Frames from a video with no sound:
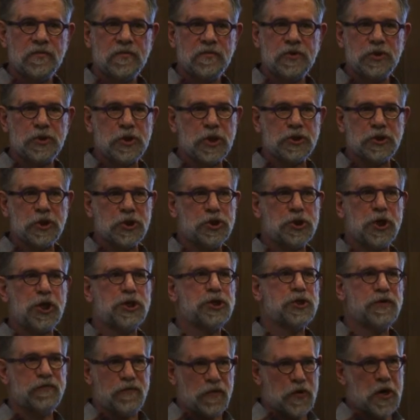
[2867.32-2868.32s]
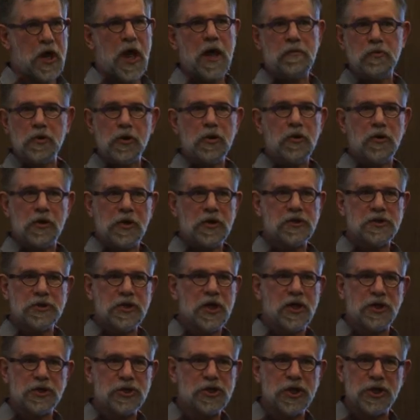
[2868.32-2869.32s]
It's just a change in vocabulary. It's
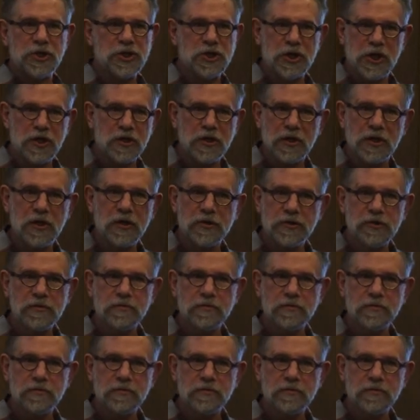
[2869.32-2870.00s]
not a change in anything else.